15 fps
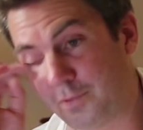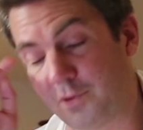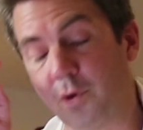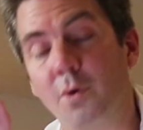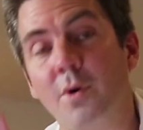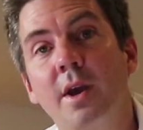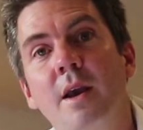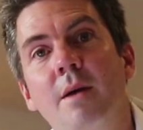
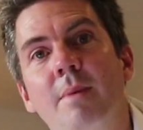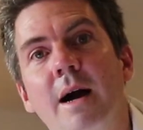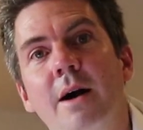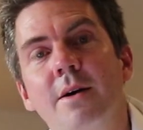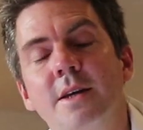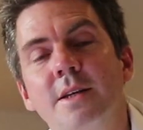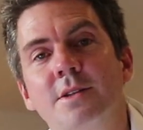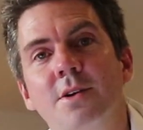talking
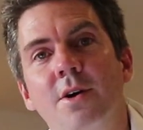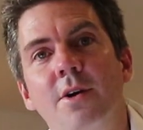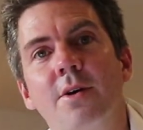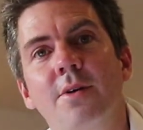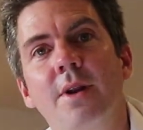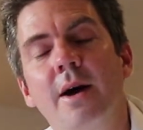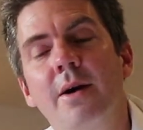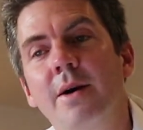about
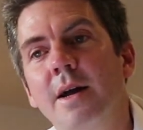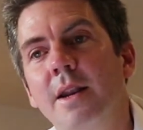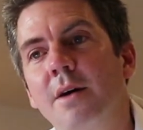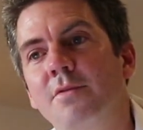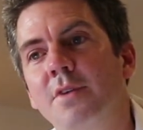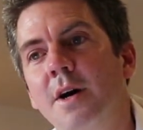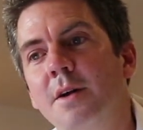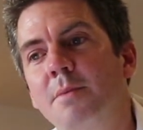eToro now, and
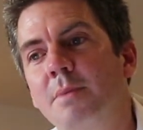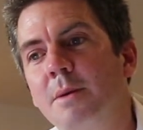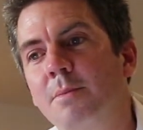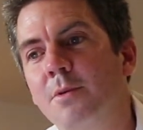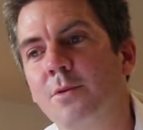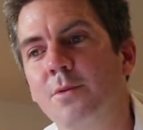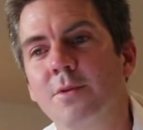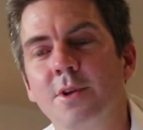I've heard
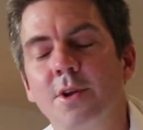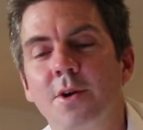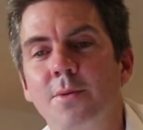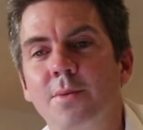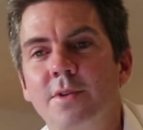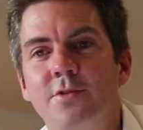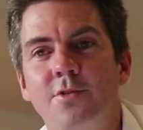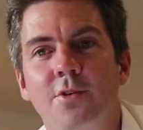people, you know,
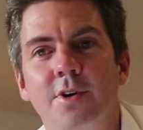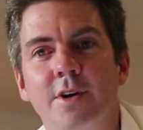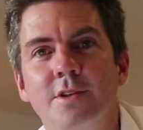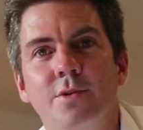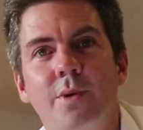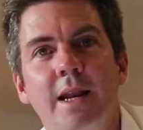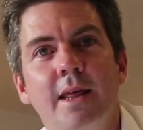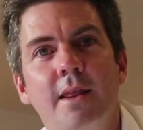withdrawing
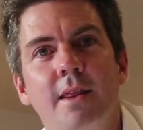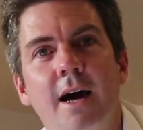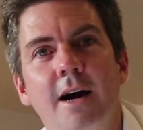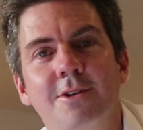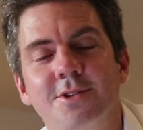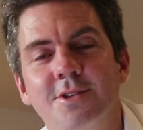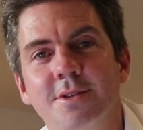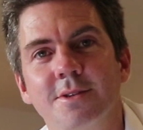
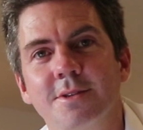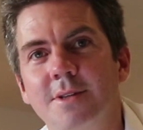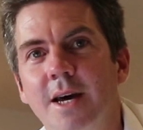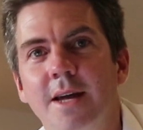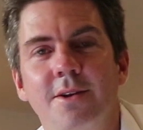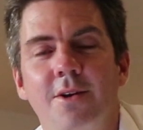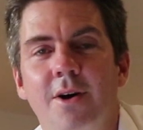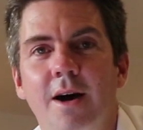20,000
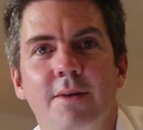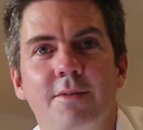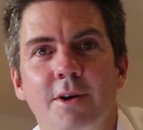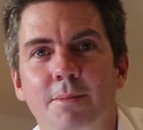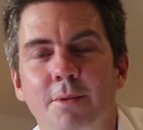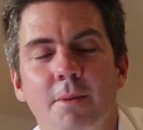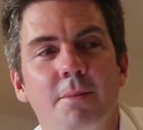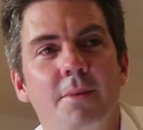and not having
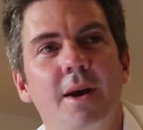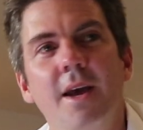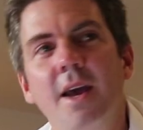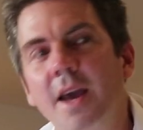a problem.